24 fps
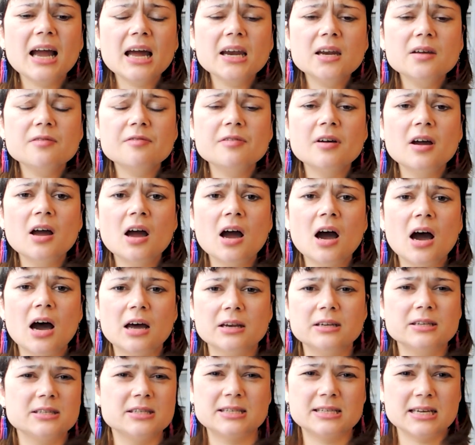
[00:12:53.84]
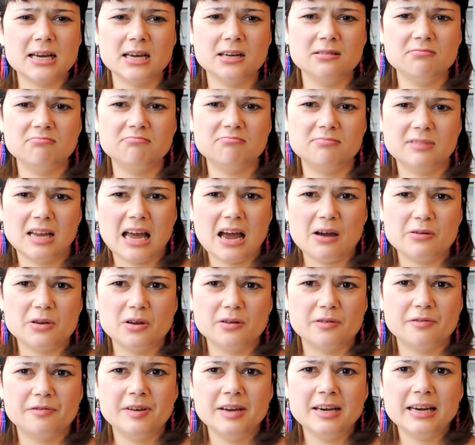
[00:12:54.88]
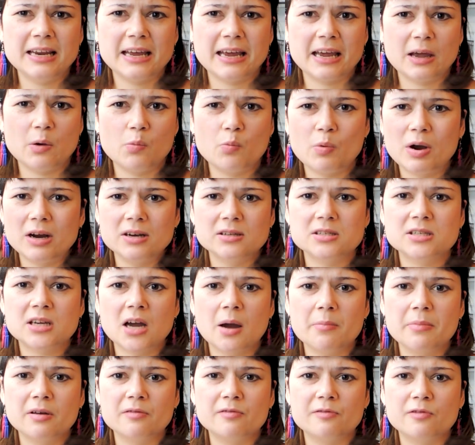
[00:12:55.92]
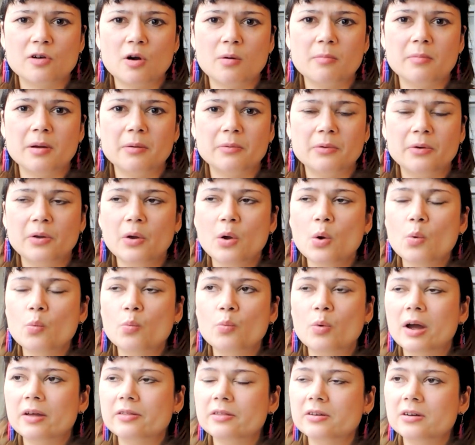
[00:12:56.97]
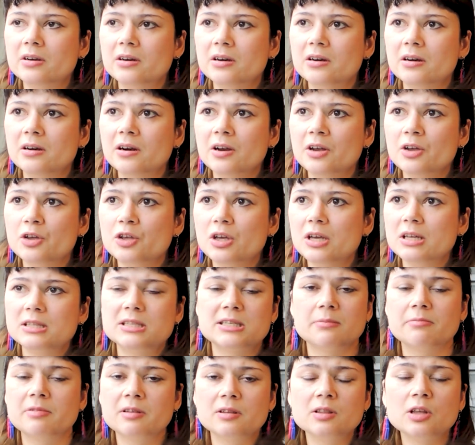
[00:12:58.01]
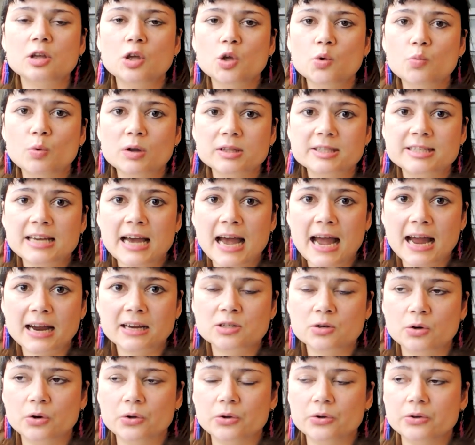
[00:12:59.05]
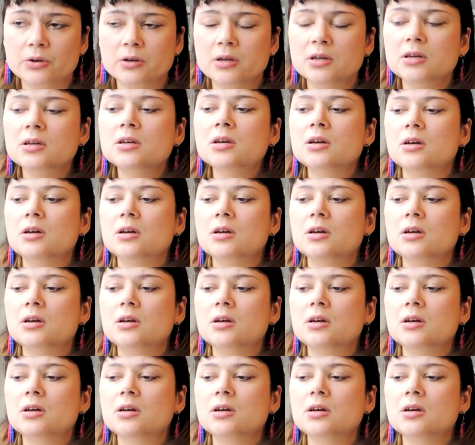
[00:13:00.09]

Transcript: of understand how you're feeling and where it's coming from and whether it's something that you want to act on.